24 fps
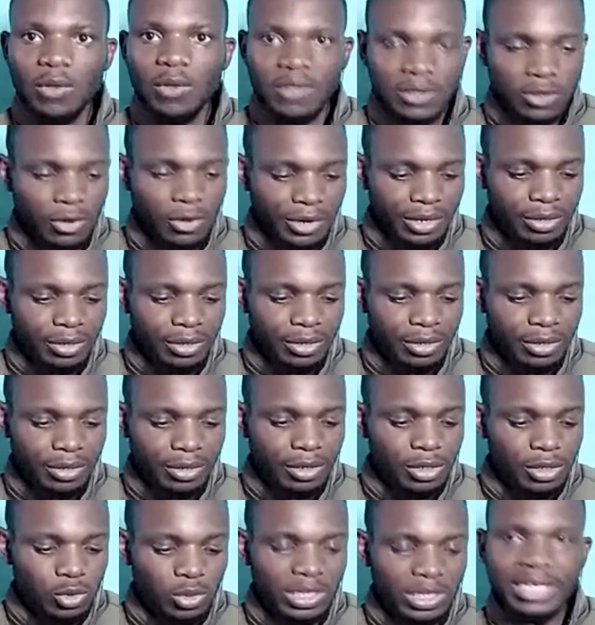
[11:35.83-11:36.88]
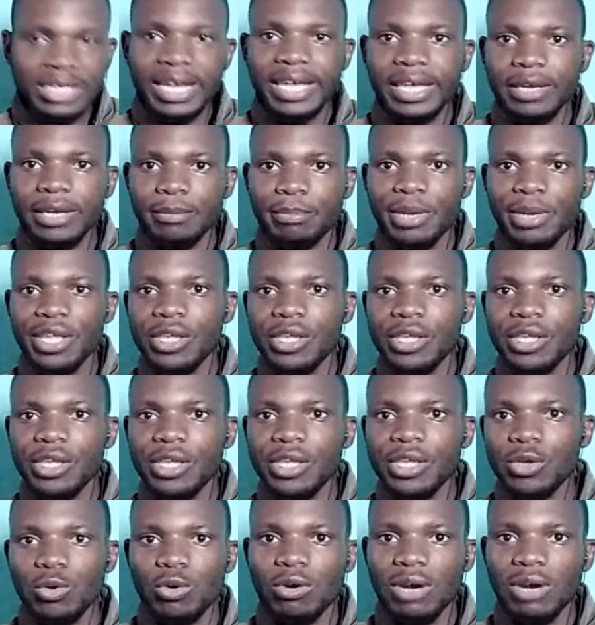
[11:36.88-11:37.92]
the screen so that I can bring
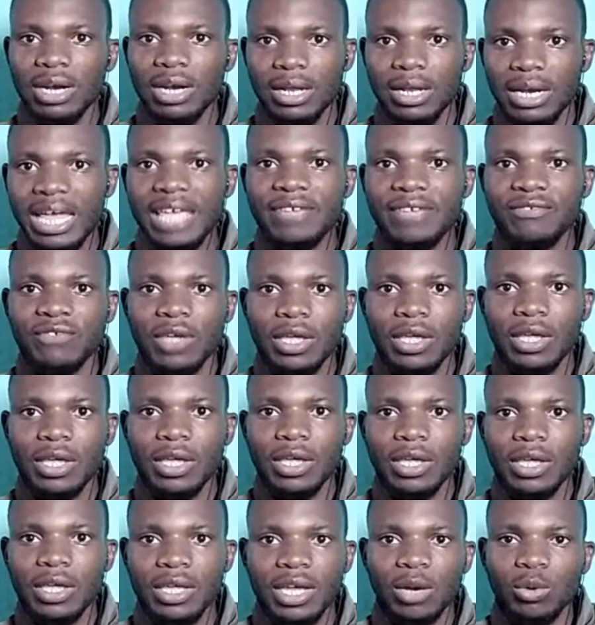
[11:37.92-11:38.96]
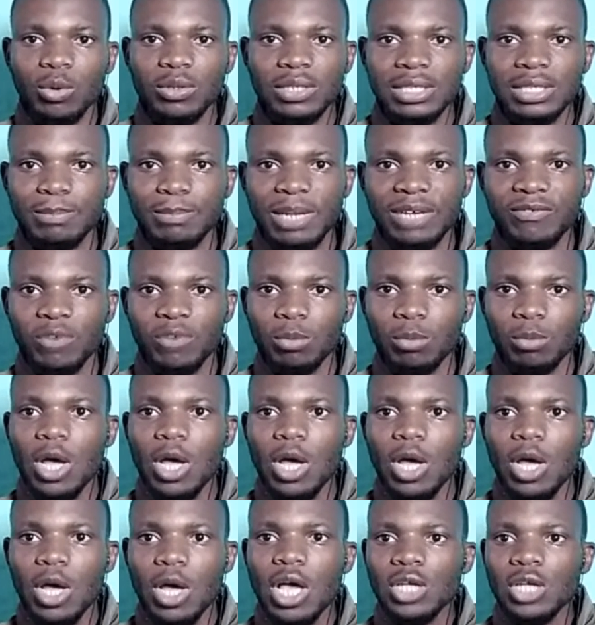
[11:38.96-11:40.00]
you live here on this platform.
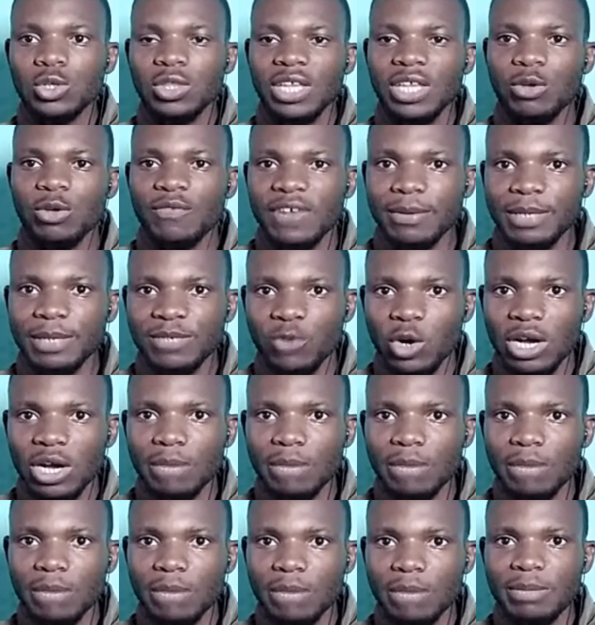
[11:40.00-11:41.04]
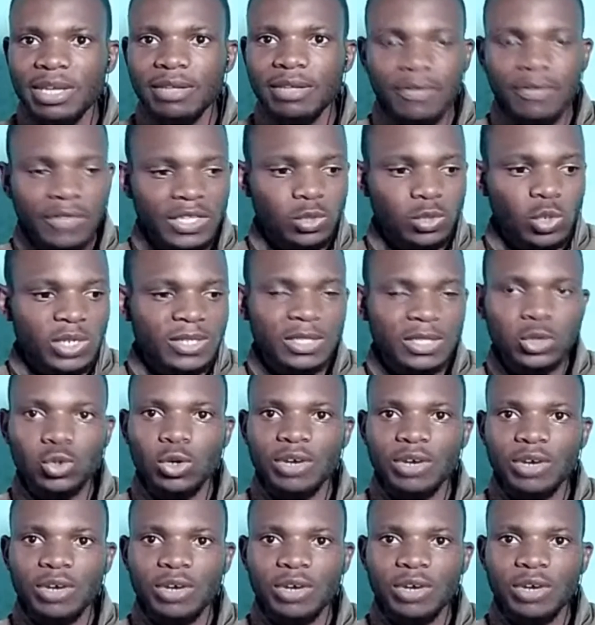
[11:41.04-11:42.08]
So thank you very much for coming. This was the
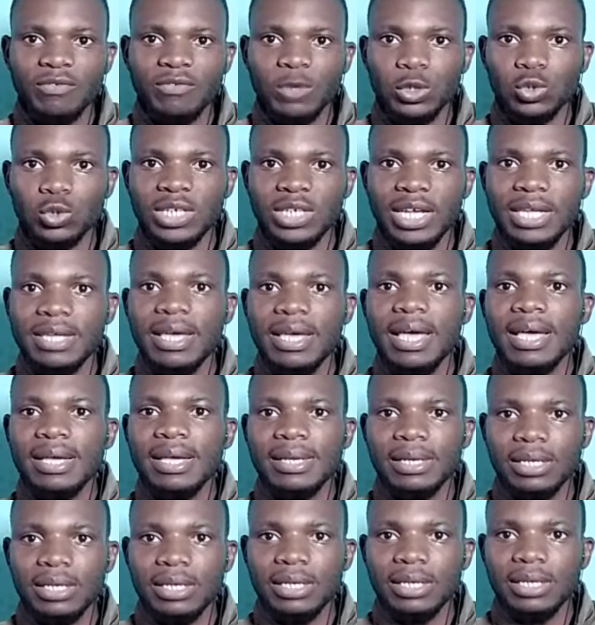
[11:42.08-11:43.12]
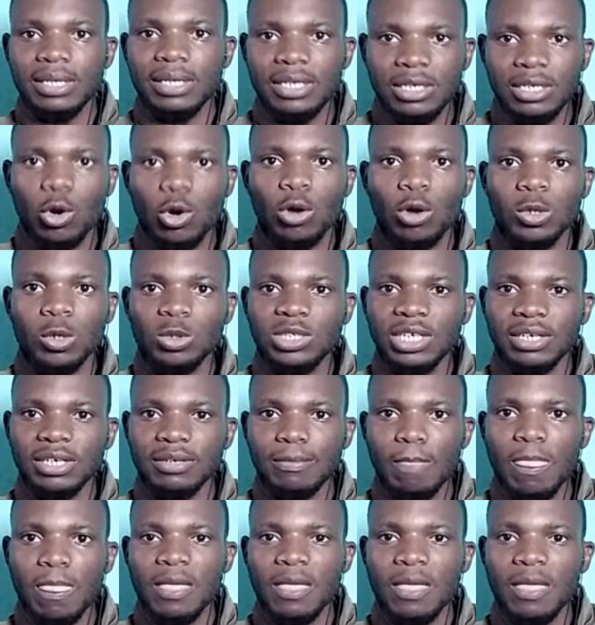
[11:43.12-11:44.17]
story for today. In
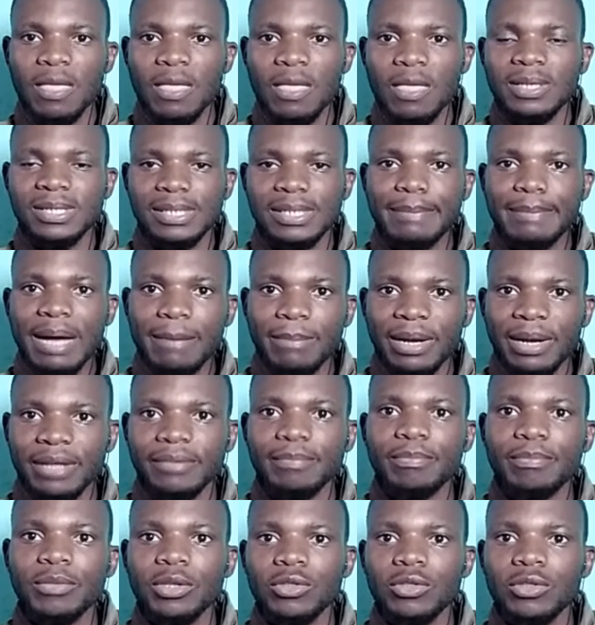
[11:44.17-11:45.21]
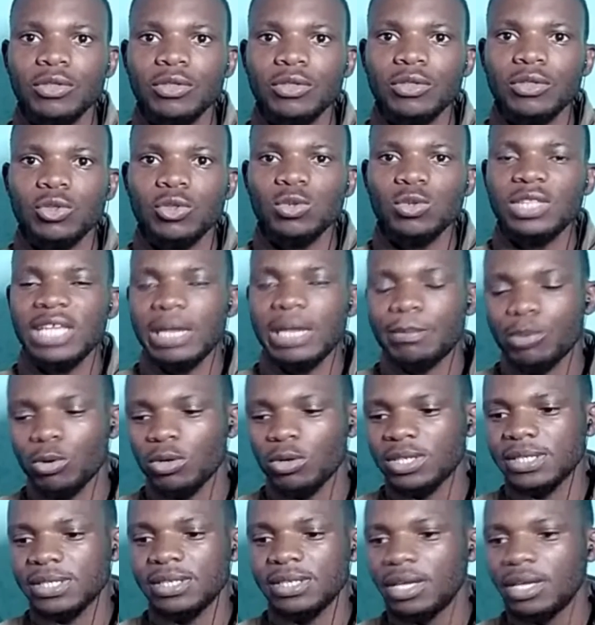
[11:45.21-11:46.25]
conclusion, Zimbabwe, through their
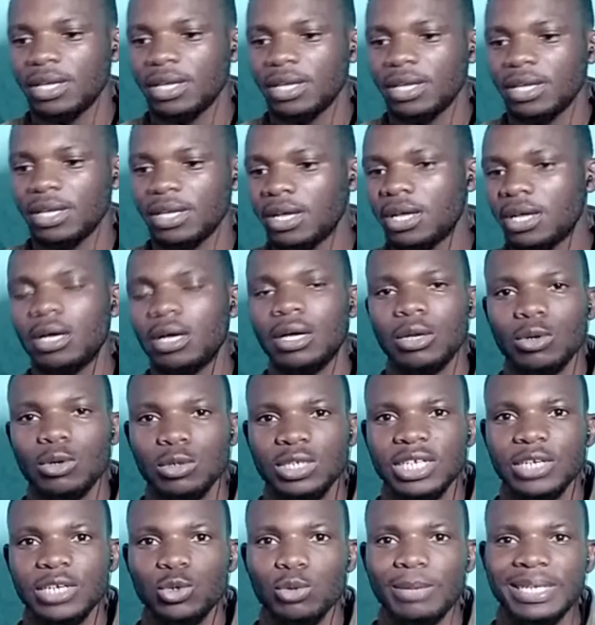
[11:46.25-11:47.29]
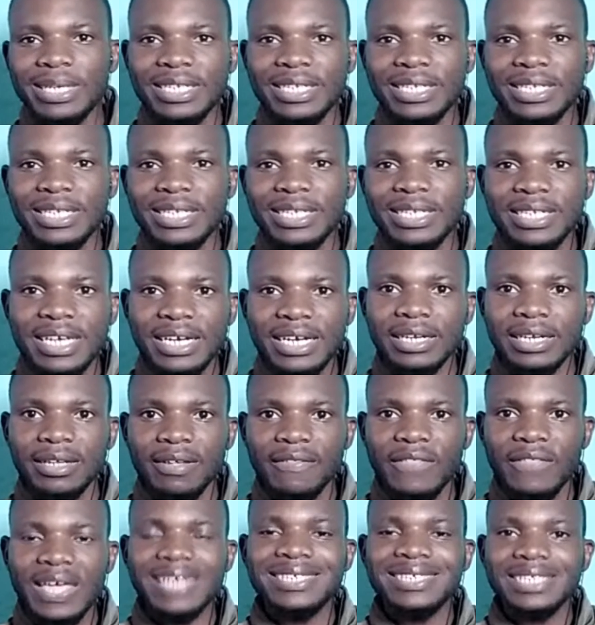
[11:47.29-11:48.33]
proxy, Rutendo Matinyarare,
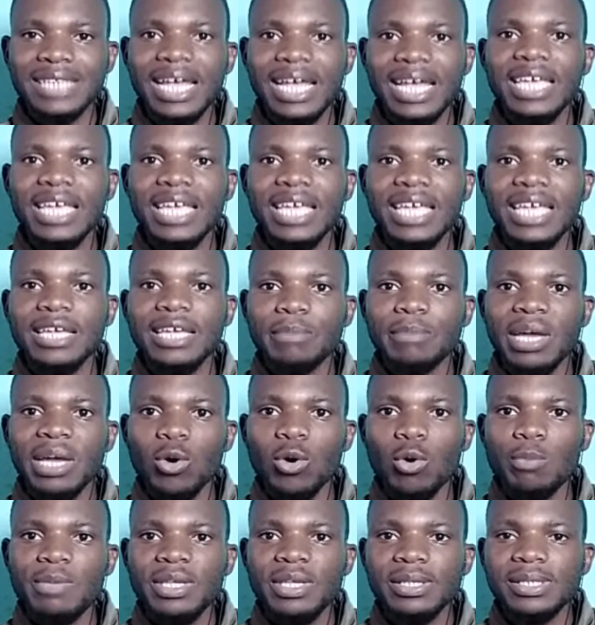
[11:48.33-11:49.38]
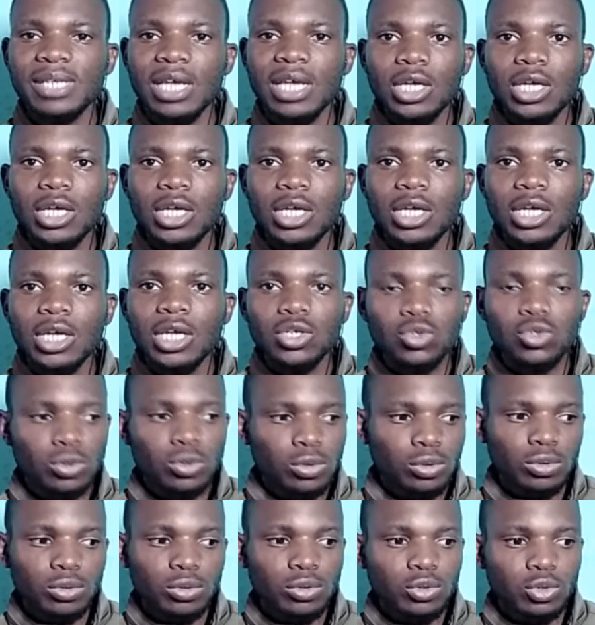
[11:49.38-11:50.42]
they're trying by all means
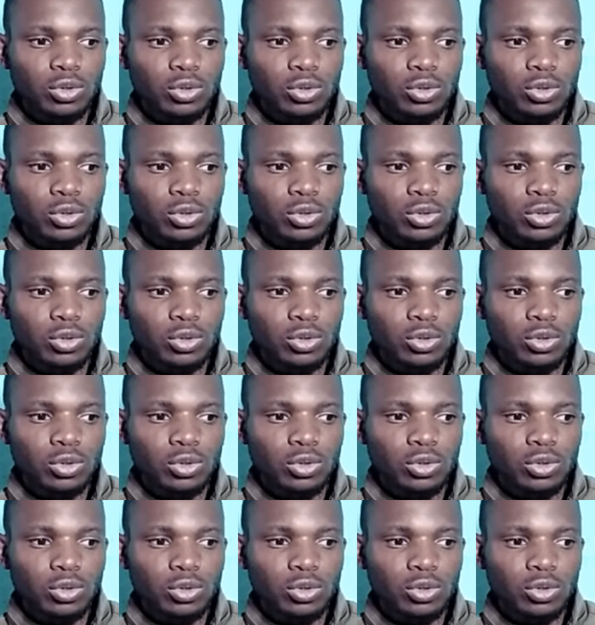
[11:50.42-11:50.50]
to